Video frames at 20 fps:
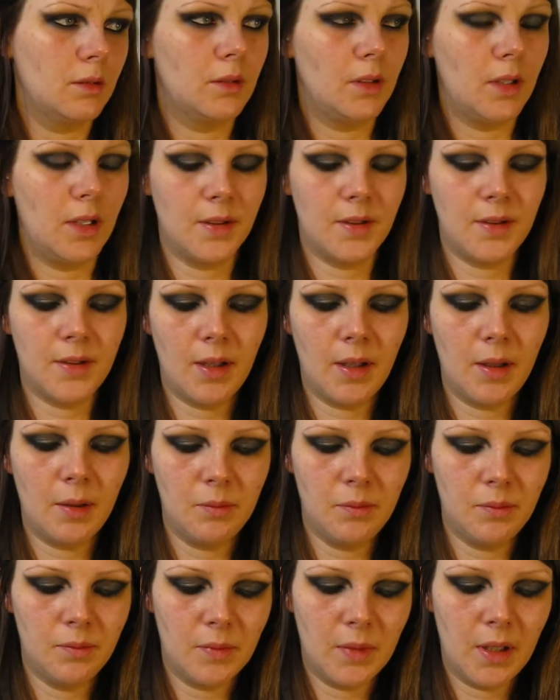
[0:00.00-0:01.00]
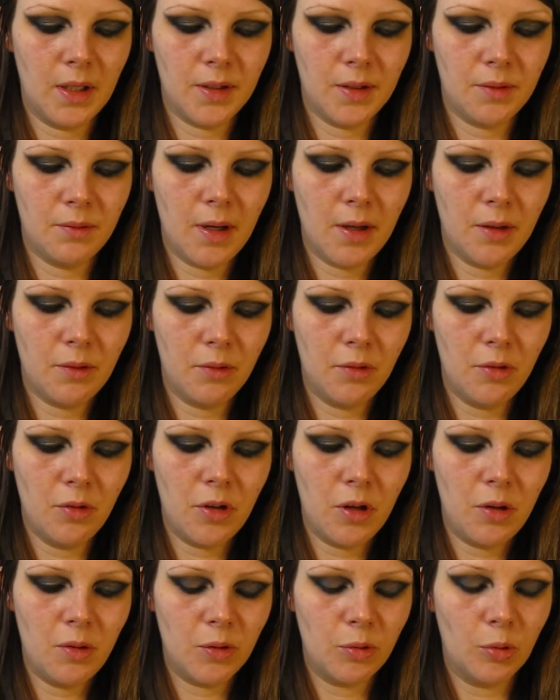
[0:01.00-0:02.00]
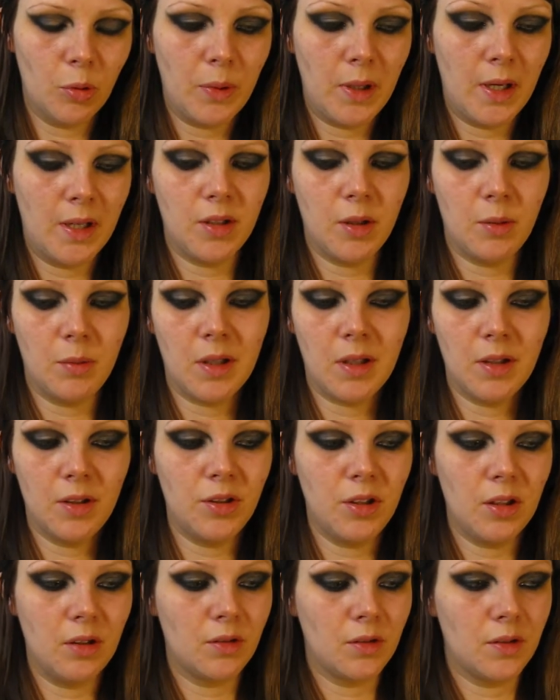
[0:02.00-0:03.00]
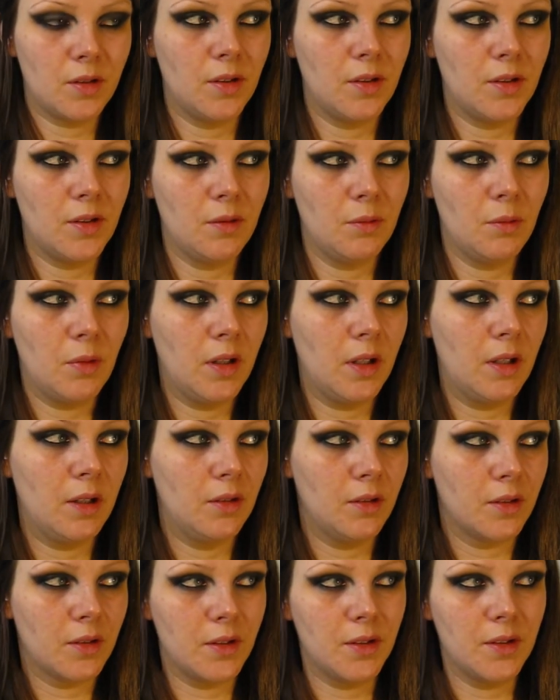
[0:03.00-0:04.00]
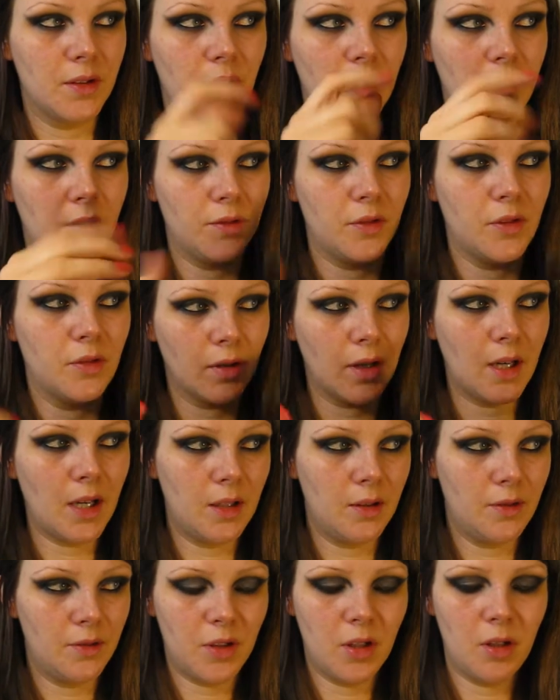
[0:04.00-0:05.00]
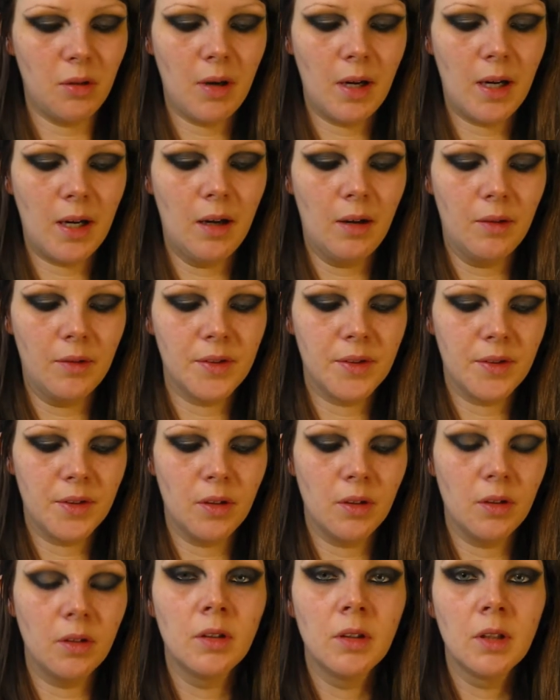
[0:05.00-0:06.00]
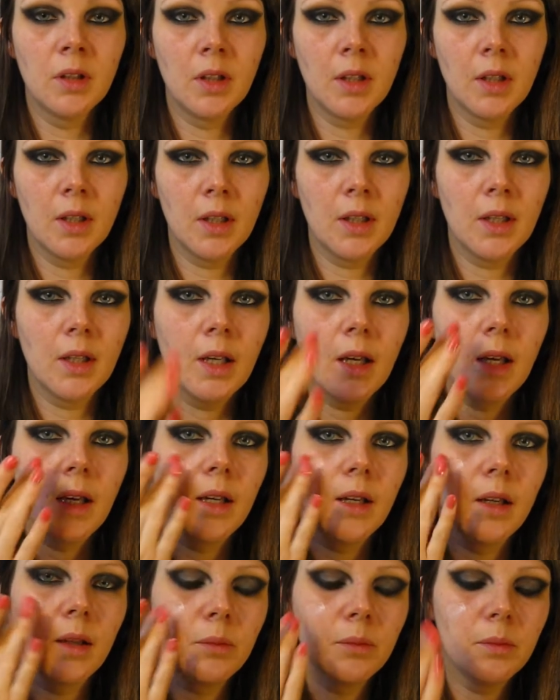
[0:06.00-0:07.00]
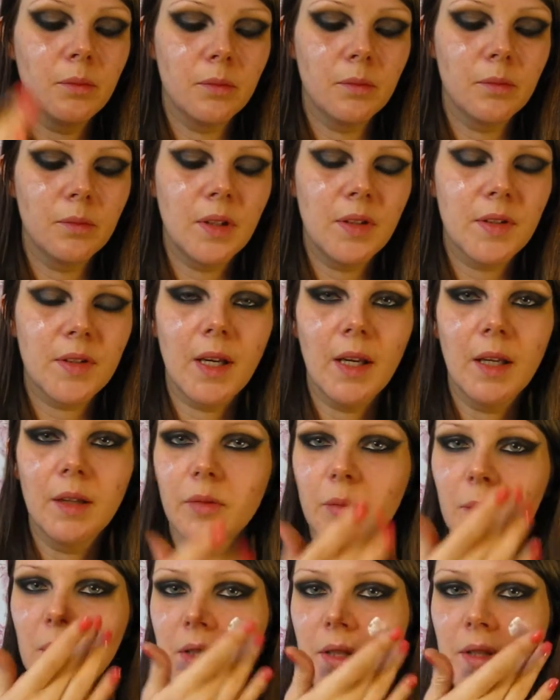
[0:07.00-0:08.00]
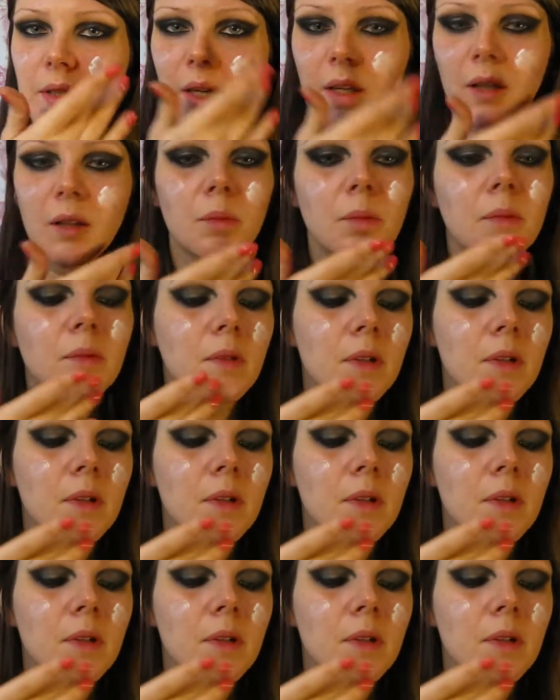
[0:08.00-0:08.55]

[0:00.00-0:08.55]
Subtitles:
It's rather an unusual picture because she looks as well. It looks as though they've done kind of two halves, so it's hard for me to tell.